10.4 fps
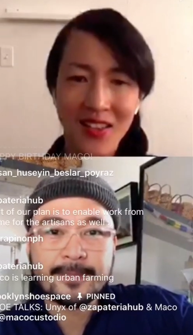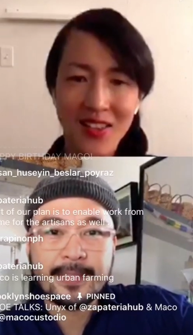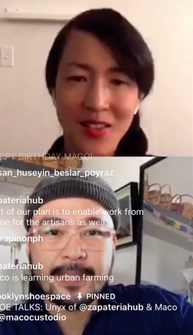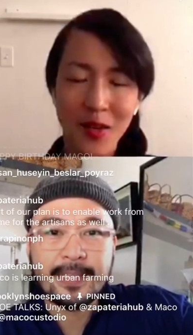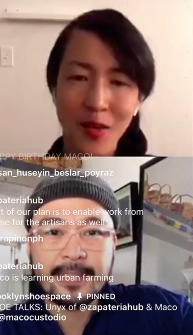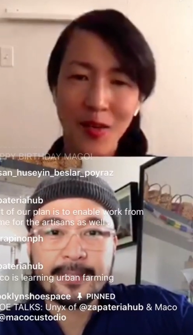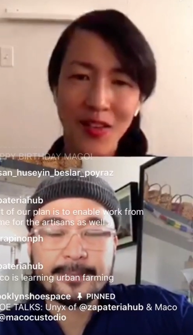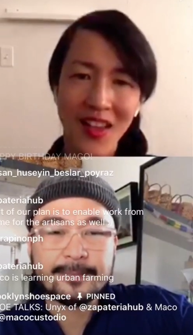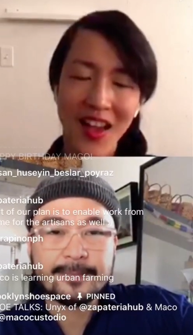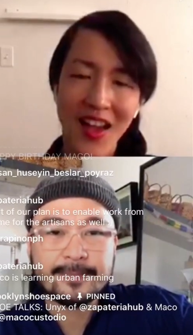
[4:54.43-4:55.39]
Speaker 1: So
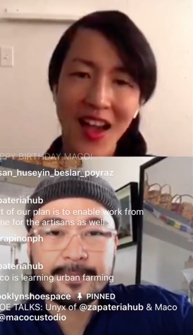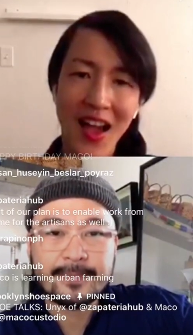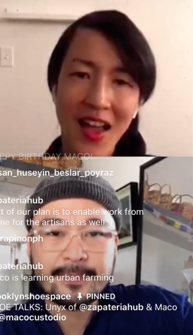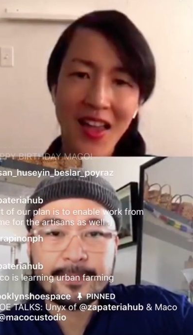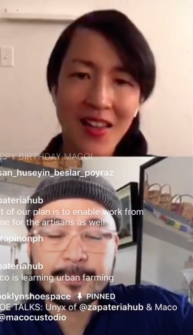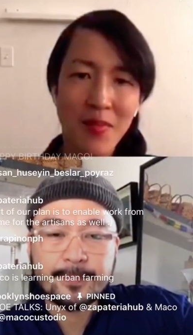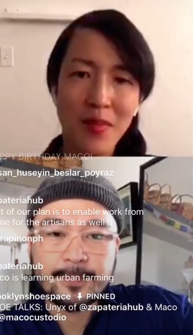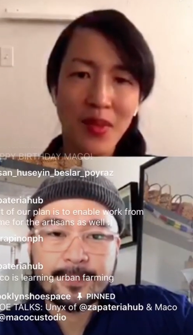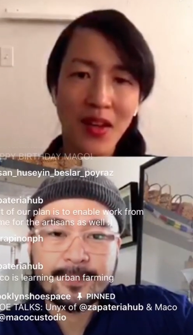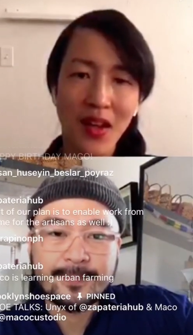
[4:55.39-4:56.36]
yeah,
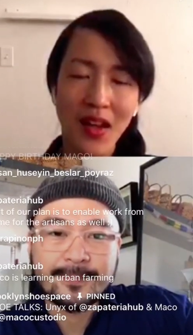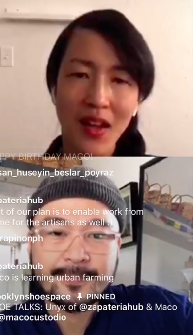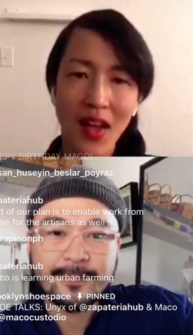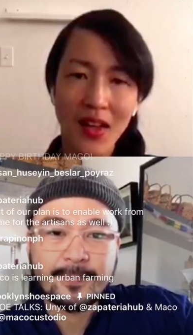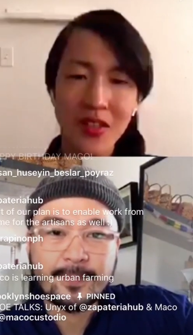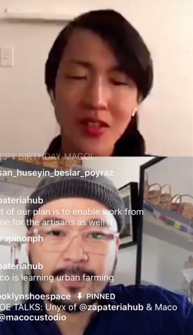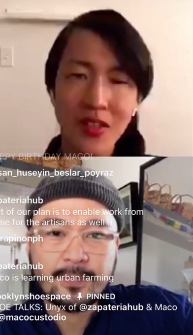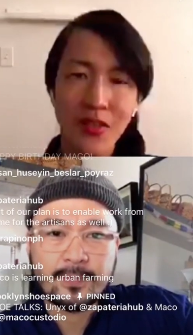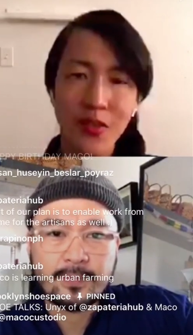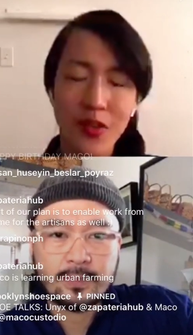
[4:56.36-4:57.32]
I'm
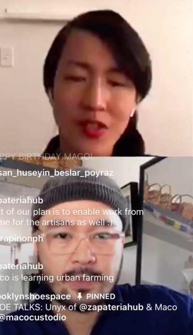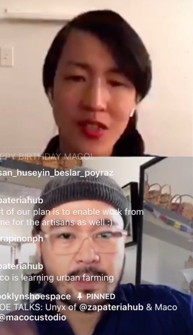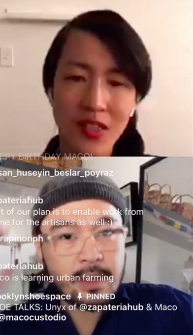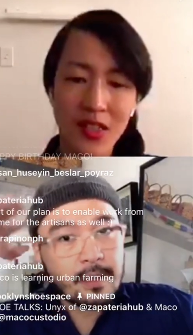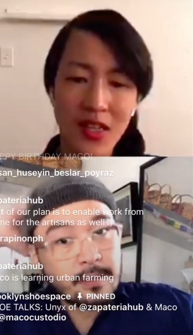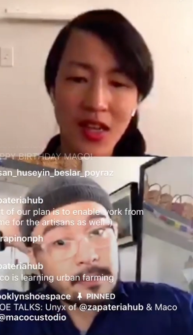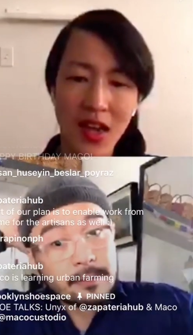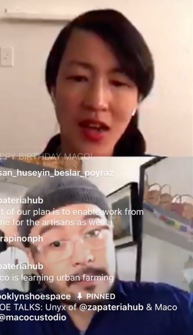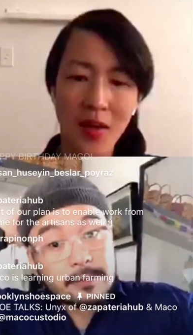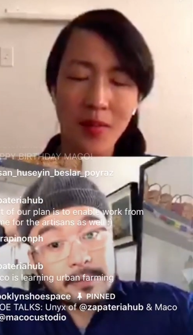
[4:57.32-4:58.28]
actually fortunately
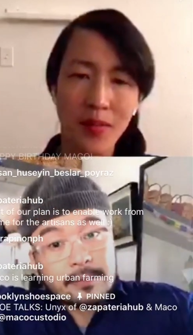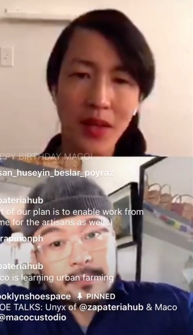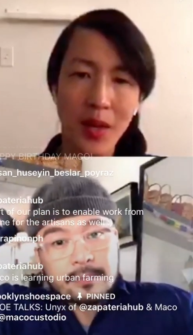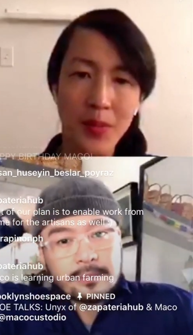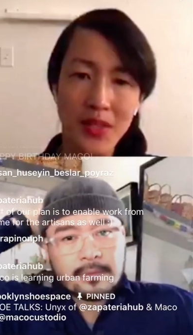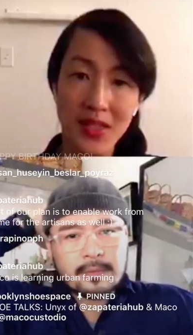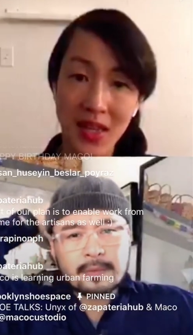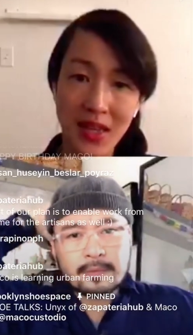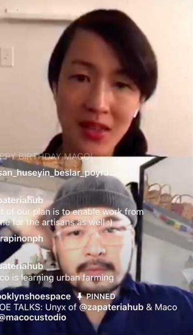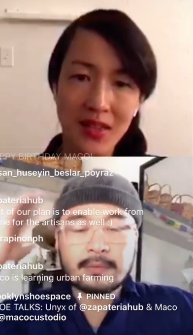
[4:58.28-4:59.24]
um,
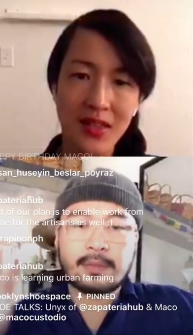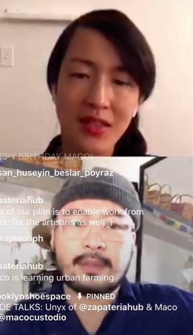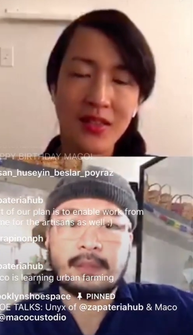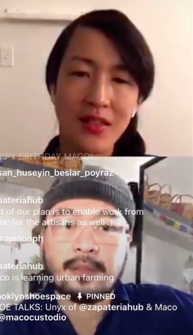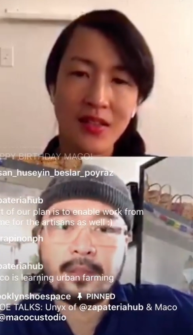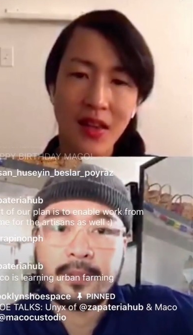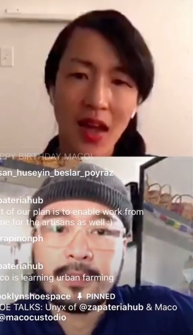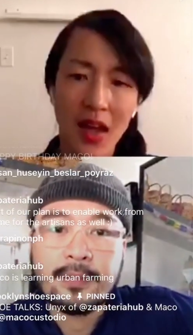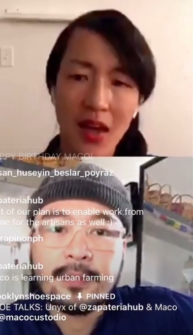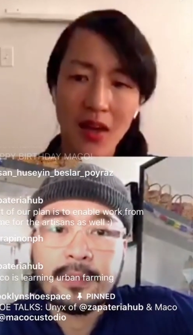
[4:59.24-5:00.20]
upstate.
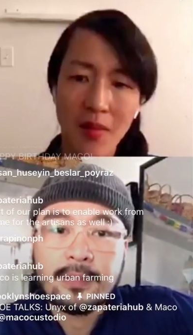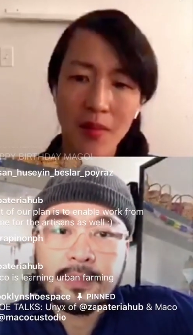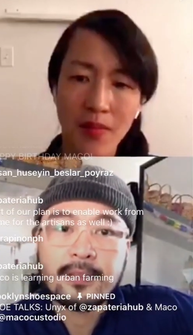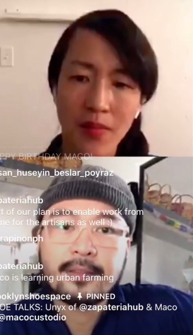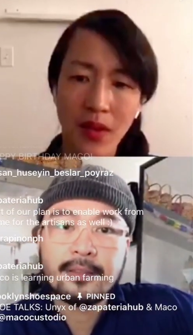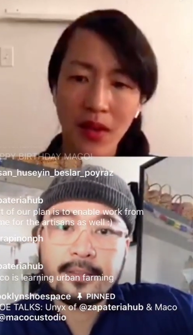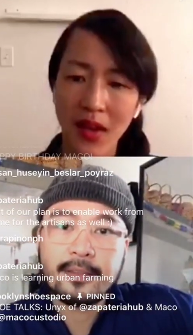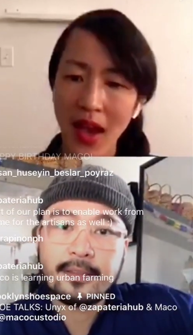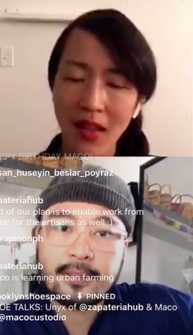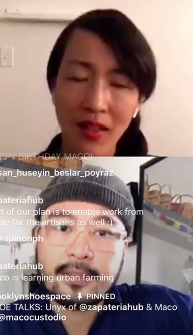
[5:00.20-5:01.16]
Um,
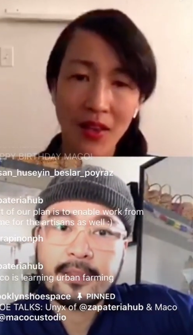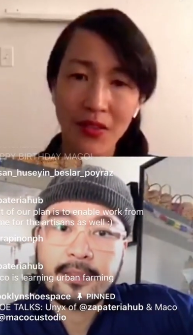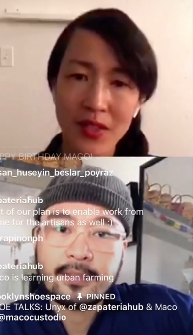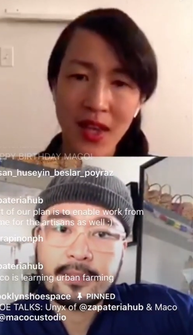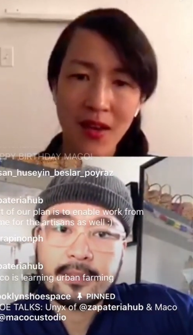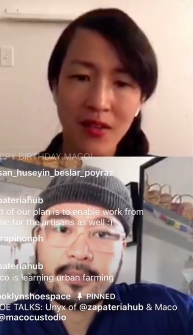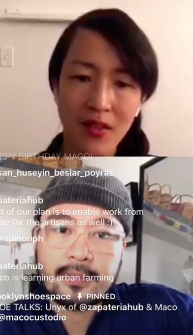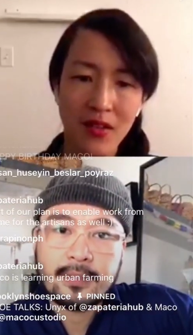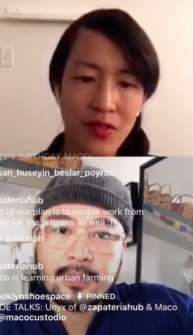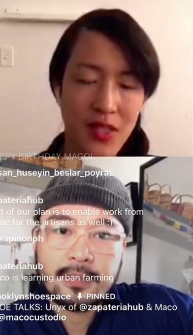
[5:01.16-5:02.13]
I left
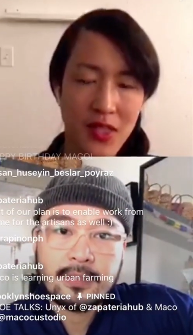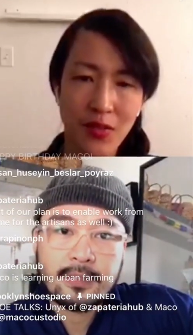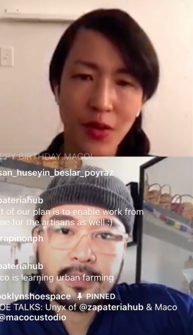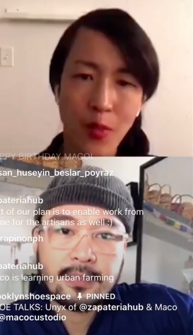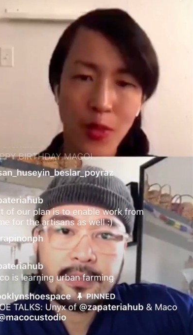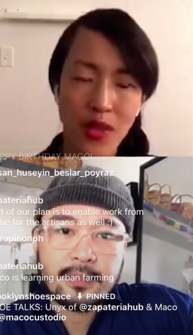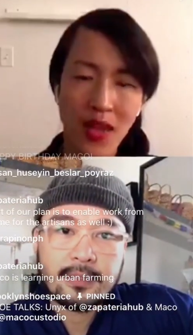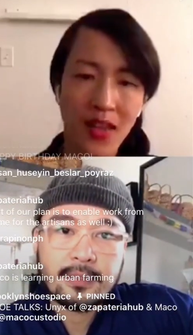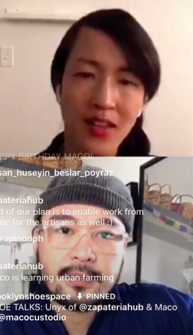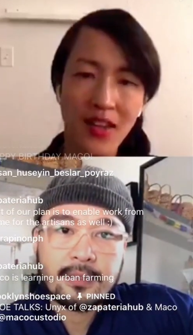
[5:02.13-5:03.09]
town just for a
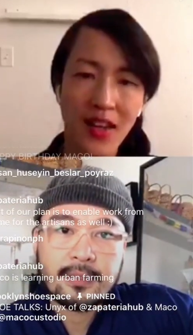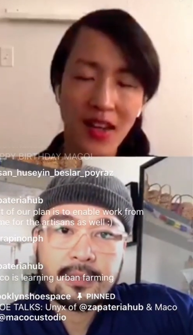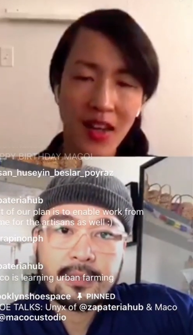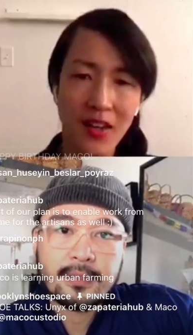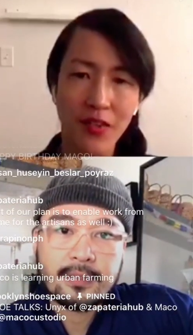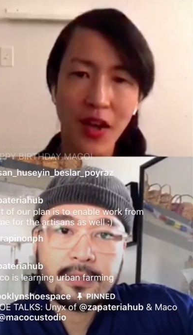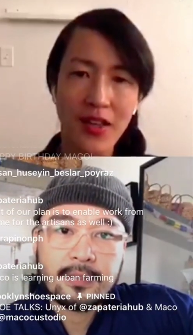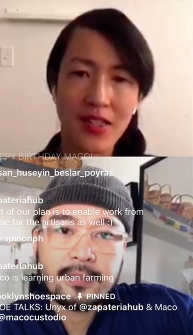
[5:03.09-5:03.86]
weekend, and I kind of got